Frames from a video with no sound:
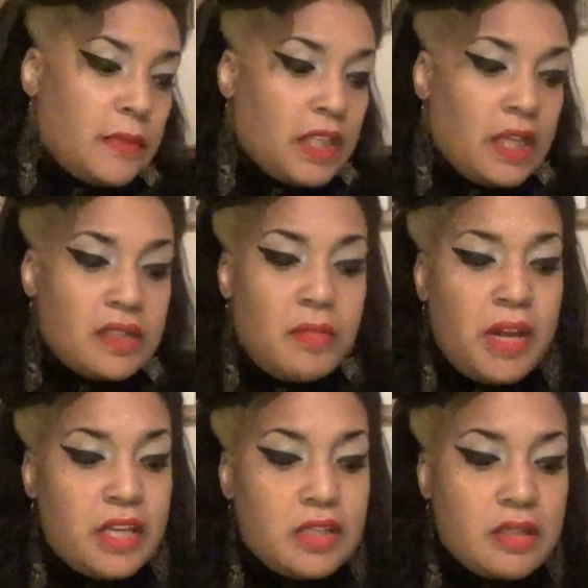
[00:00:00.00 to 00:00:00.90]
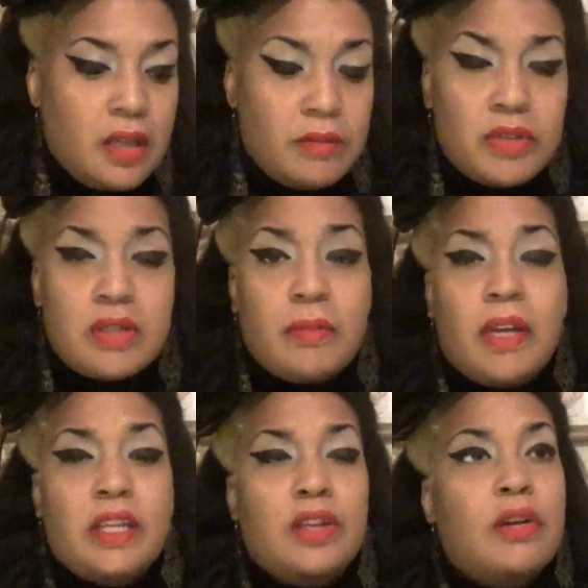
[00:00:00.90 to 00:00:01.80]
Like somebody getting dumped,
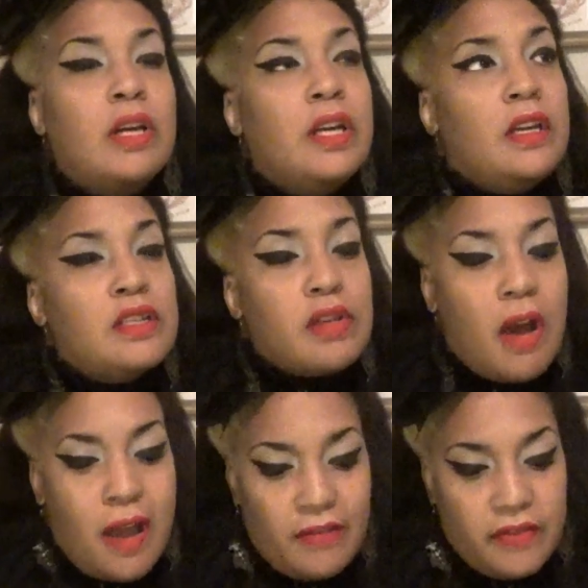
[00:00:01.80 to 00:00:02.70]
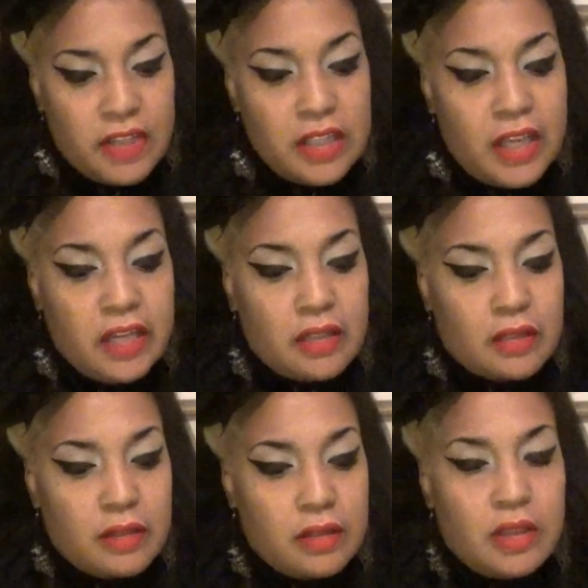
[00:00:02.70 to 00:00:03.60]
somebody, you know. So I feel like,
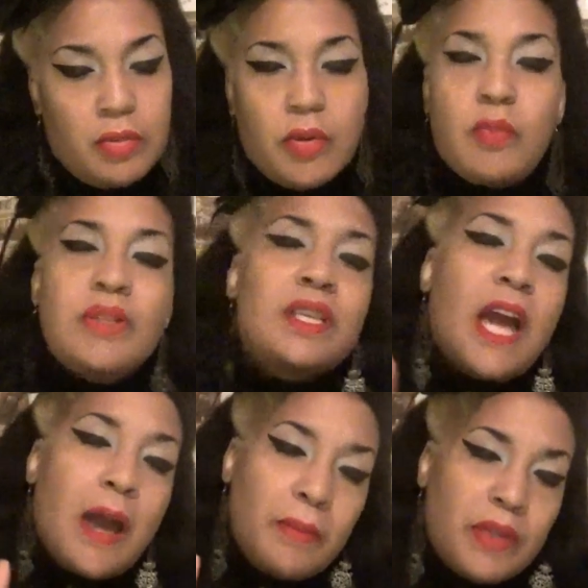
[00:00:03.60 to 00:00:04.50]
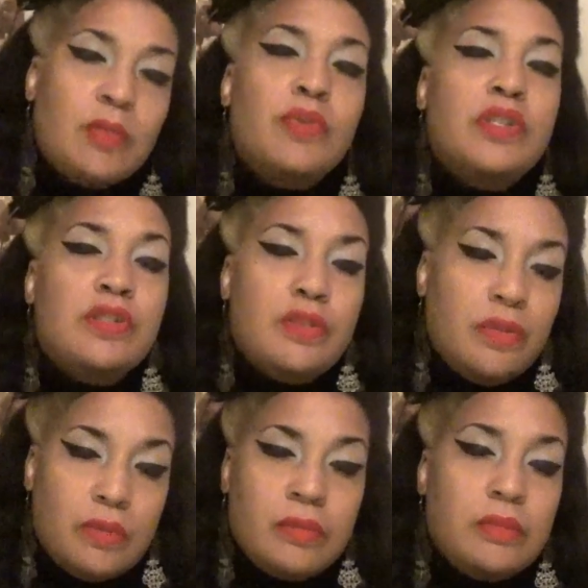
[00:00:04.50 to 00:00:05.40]
Libra, what's happening with
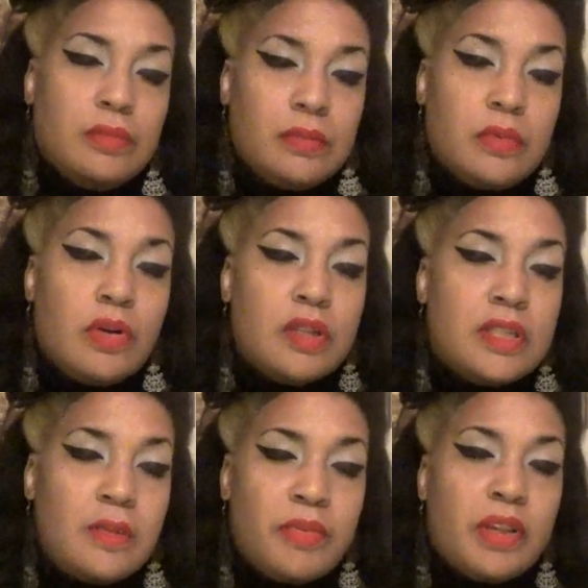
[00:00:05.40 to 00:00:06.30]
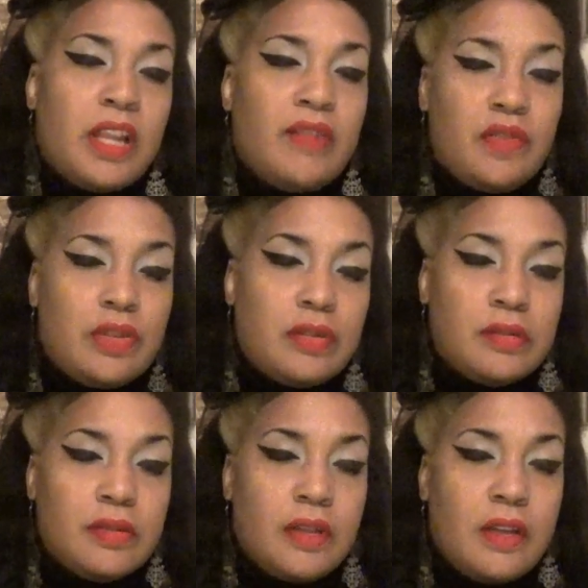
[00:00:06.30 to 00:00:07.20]
you on a deeper level
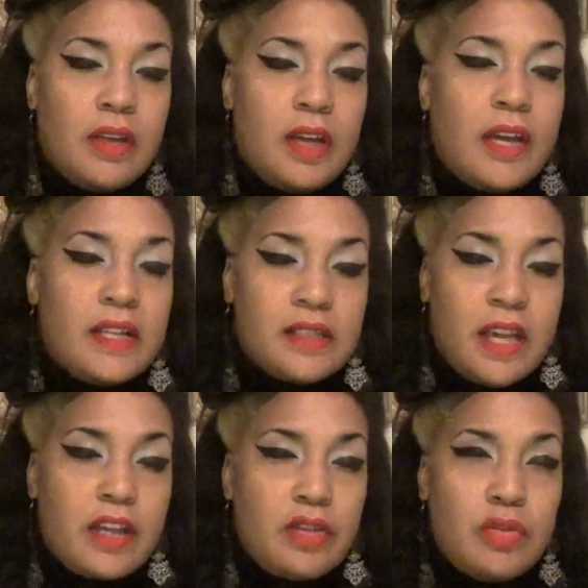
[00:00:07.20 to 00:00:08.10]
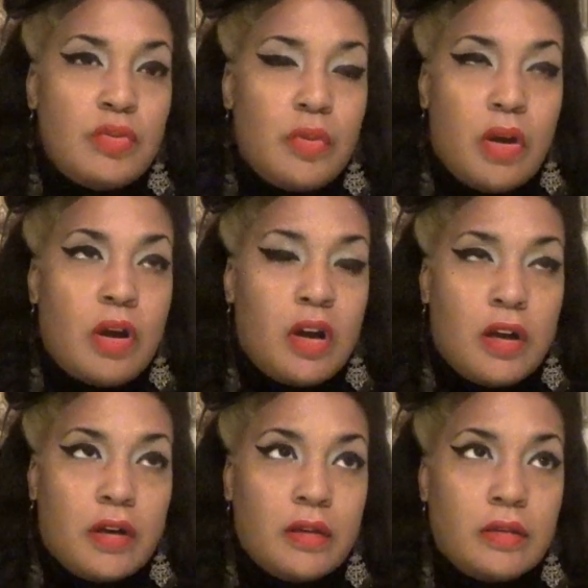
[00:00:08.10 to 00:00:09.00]
is that you
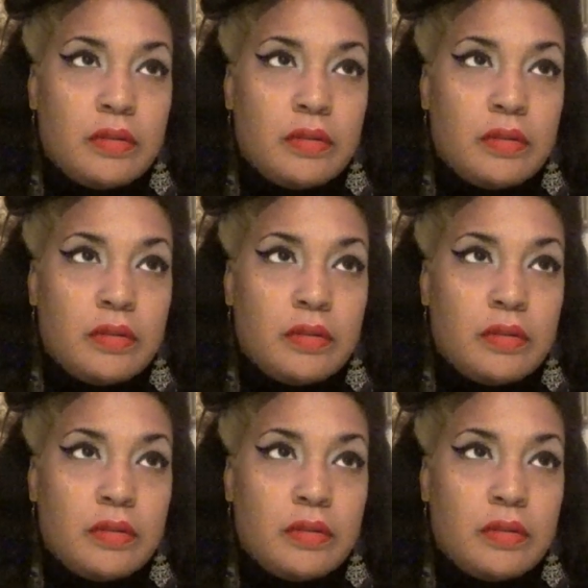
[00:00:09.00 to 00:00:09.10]
are